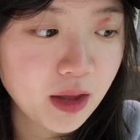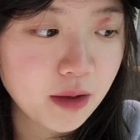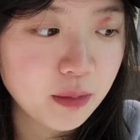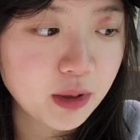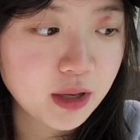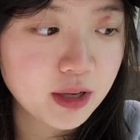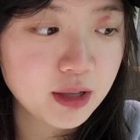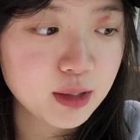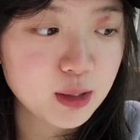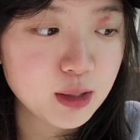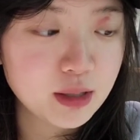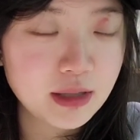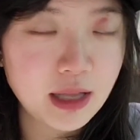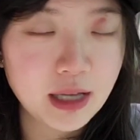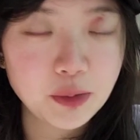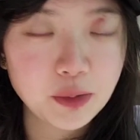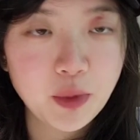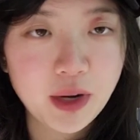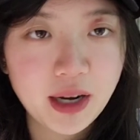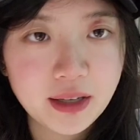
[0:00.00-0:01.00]
because
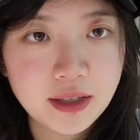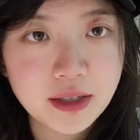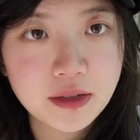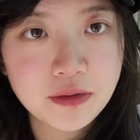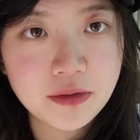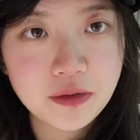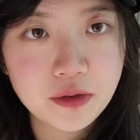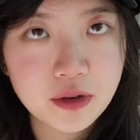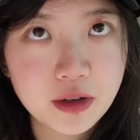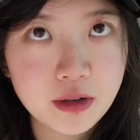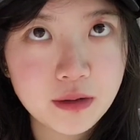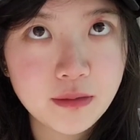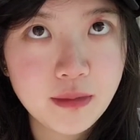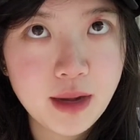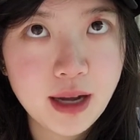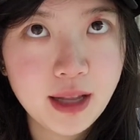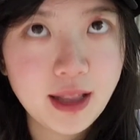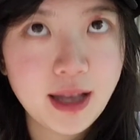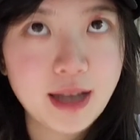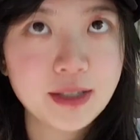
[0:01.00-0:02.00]
that's what I did for
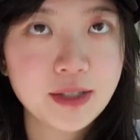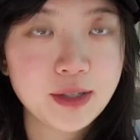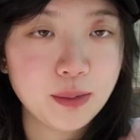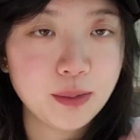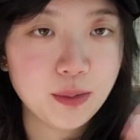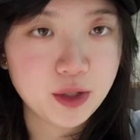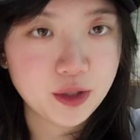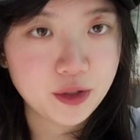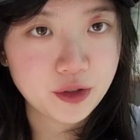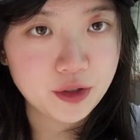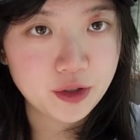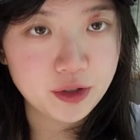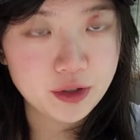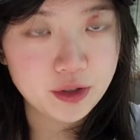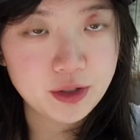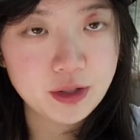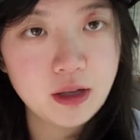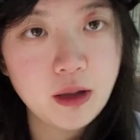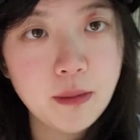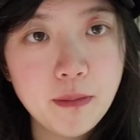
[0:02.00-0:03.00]
my last
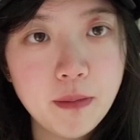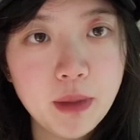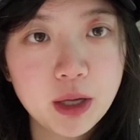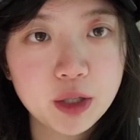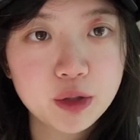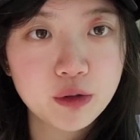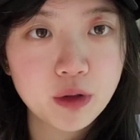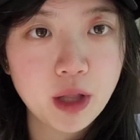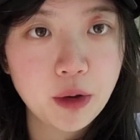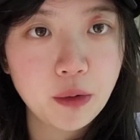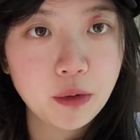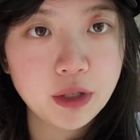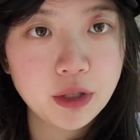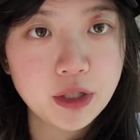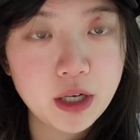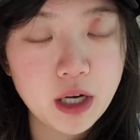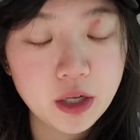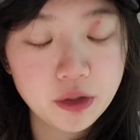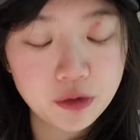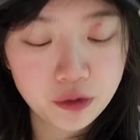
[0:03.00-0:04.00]
semester's Manchu language
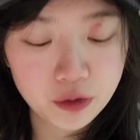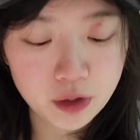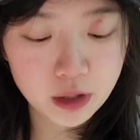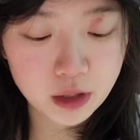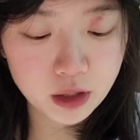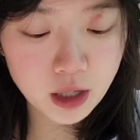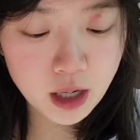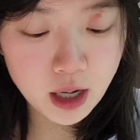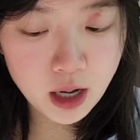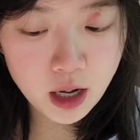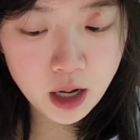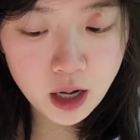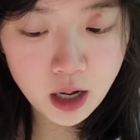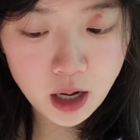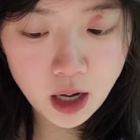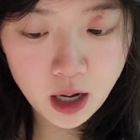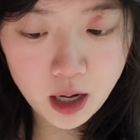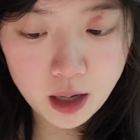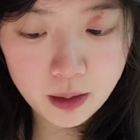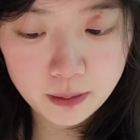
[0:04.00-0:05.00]
and history
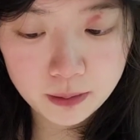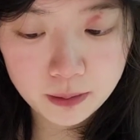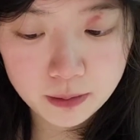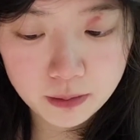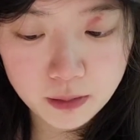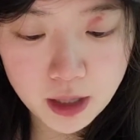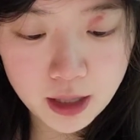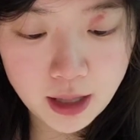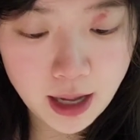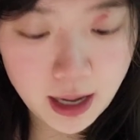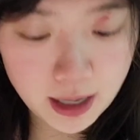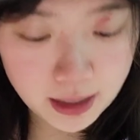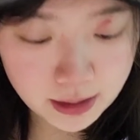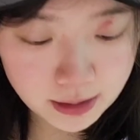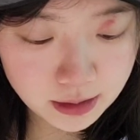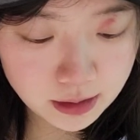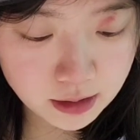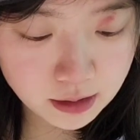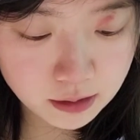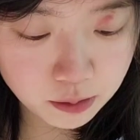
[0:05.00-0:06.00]

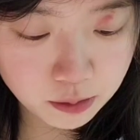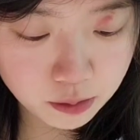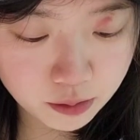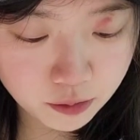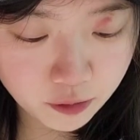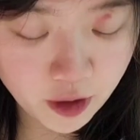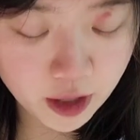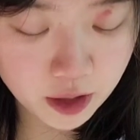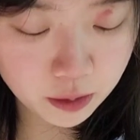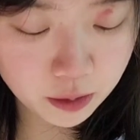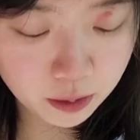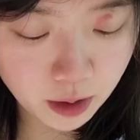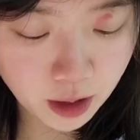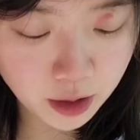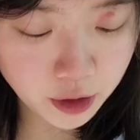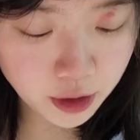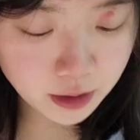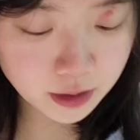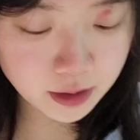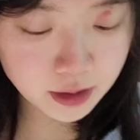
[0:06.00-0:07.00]
class final
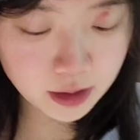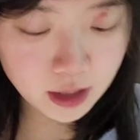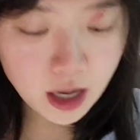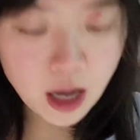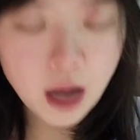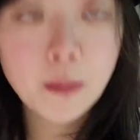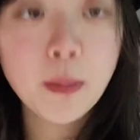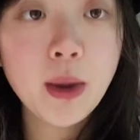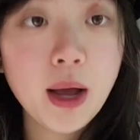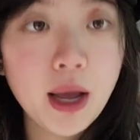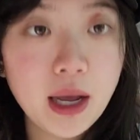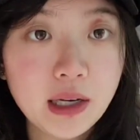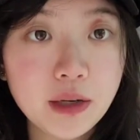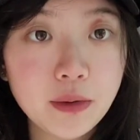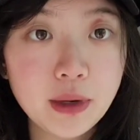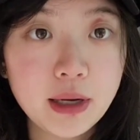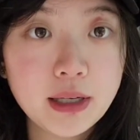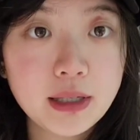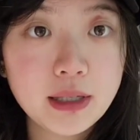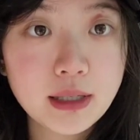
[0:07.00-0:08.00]
projects. But
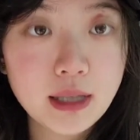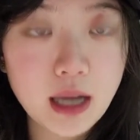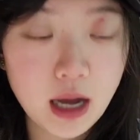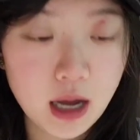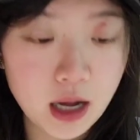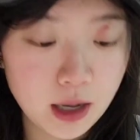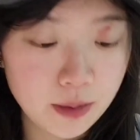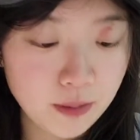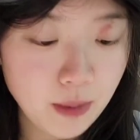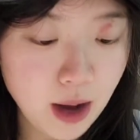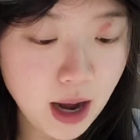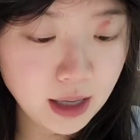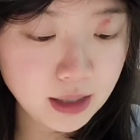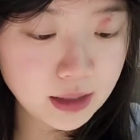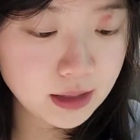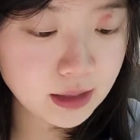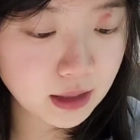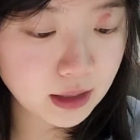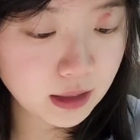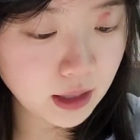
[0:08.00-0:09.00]
anyways, I
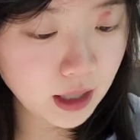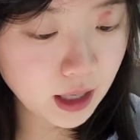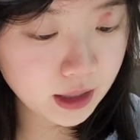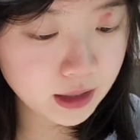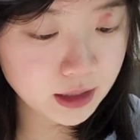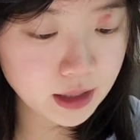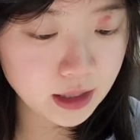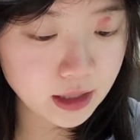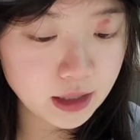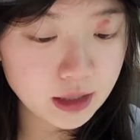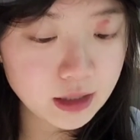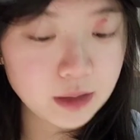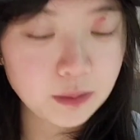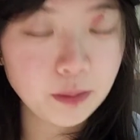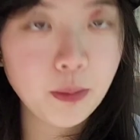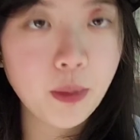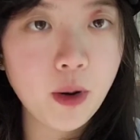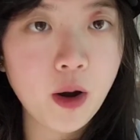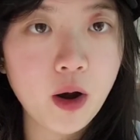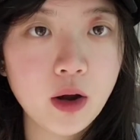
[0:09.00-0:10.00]

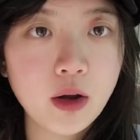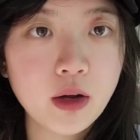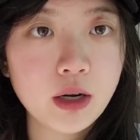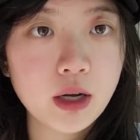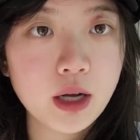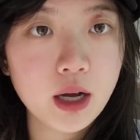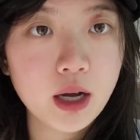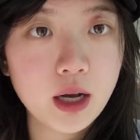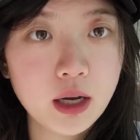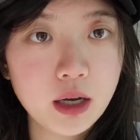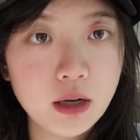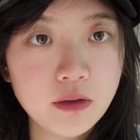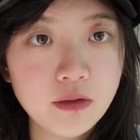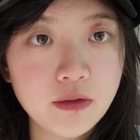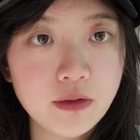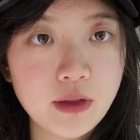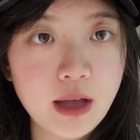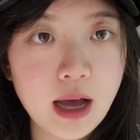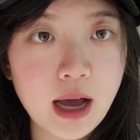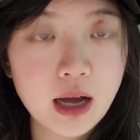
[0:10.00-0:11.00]
selected part of
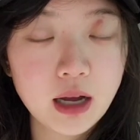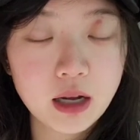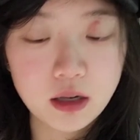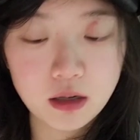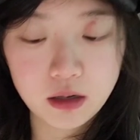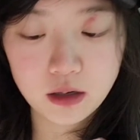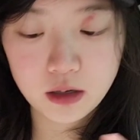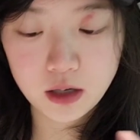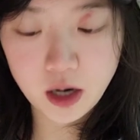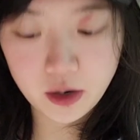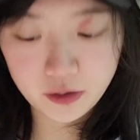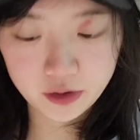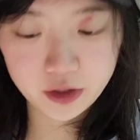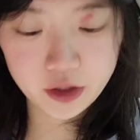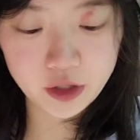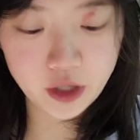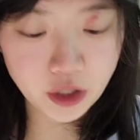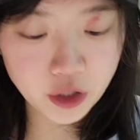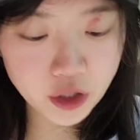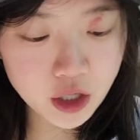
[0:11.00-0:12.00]
that
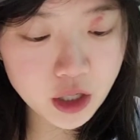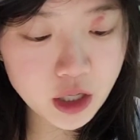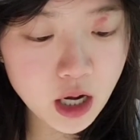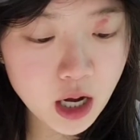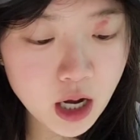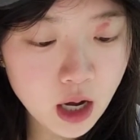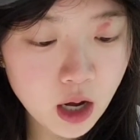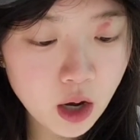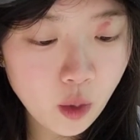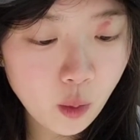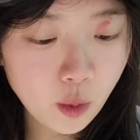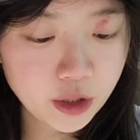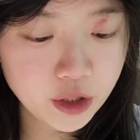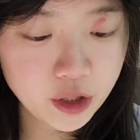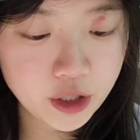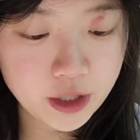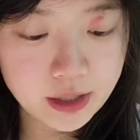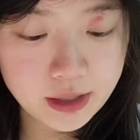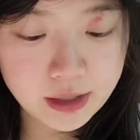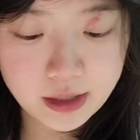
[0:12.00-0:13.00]
conversation,
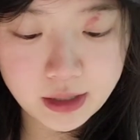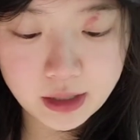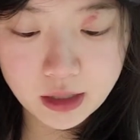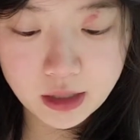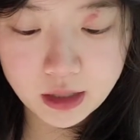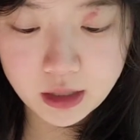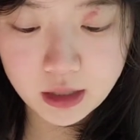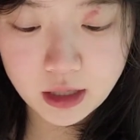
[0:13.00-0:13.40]
which is,